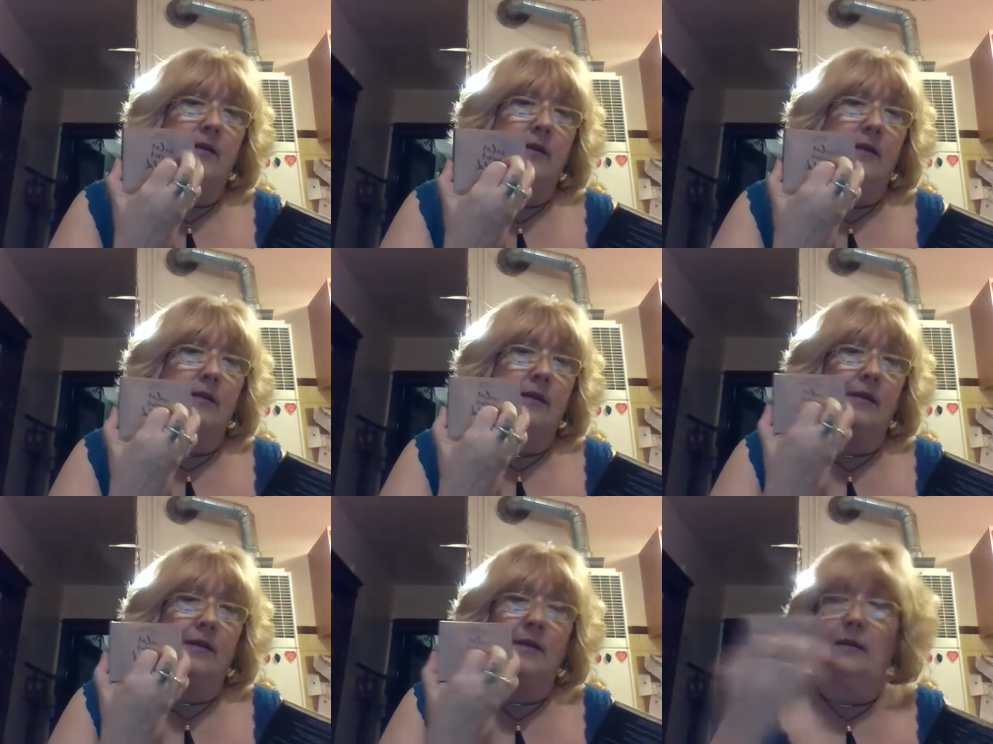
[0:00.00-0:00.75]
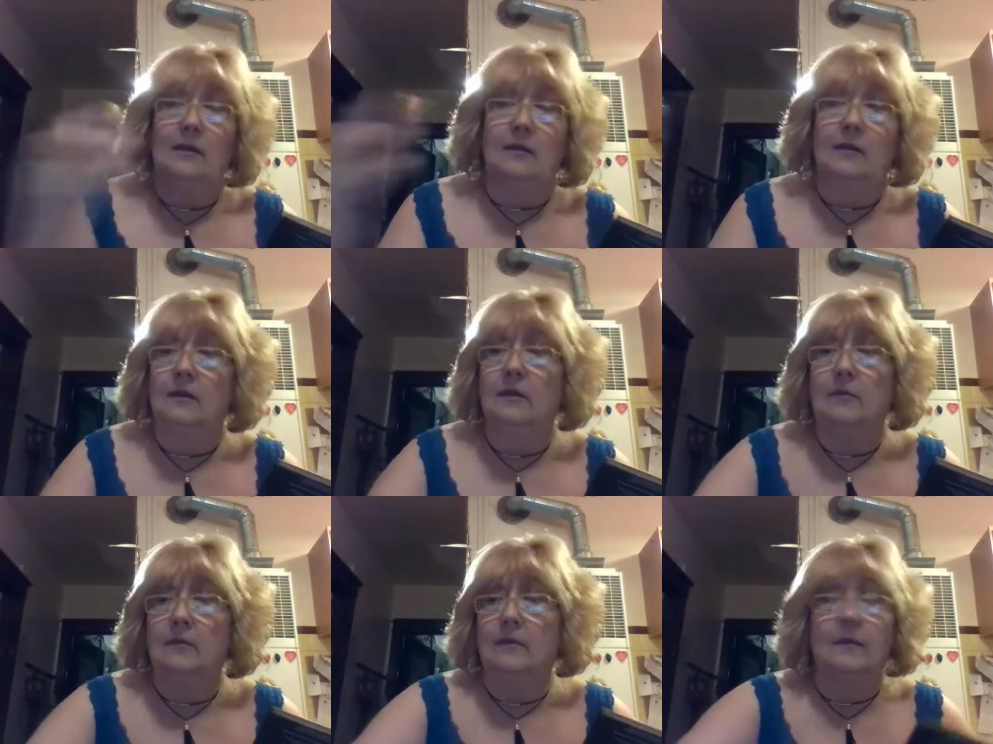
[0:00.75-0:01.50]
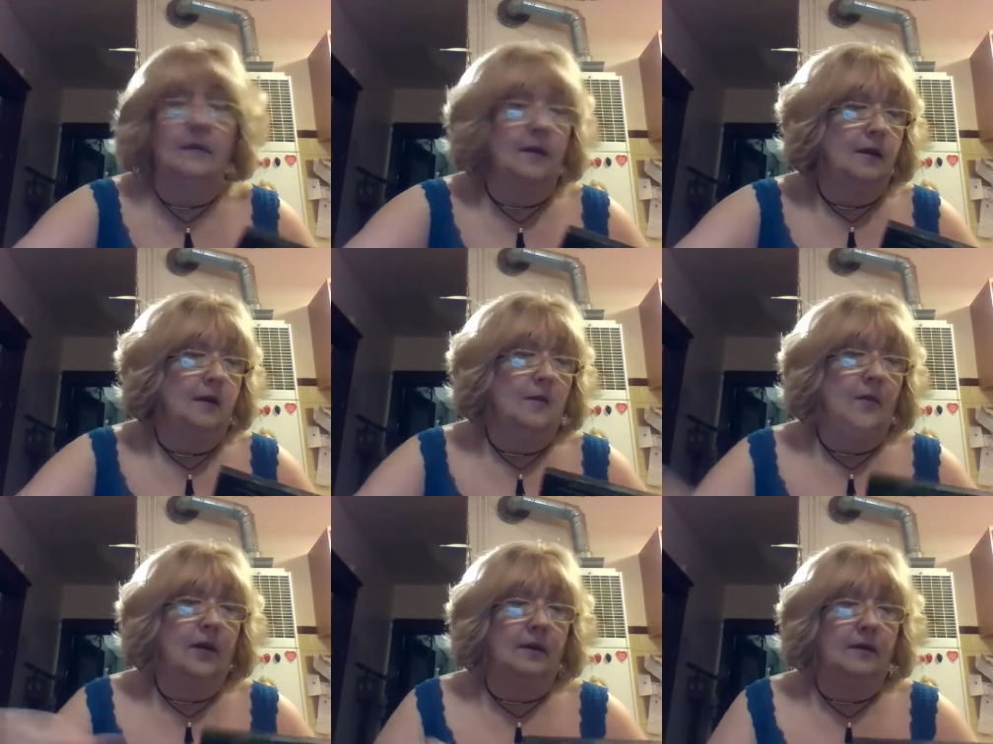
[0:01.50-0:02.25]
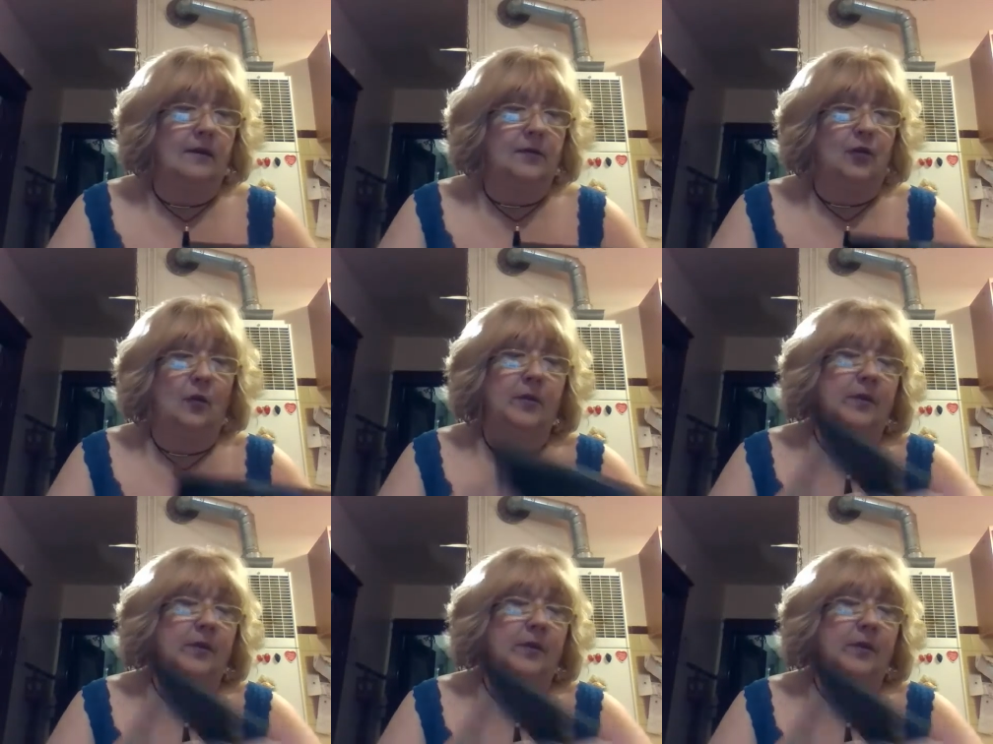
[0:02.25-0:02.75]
because the concealer, but the strobing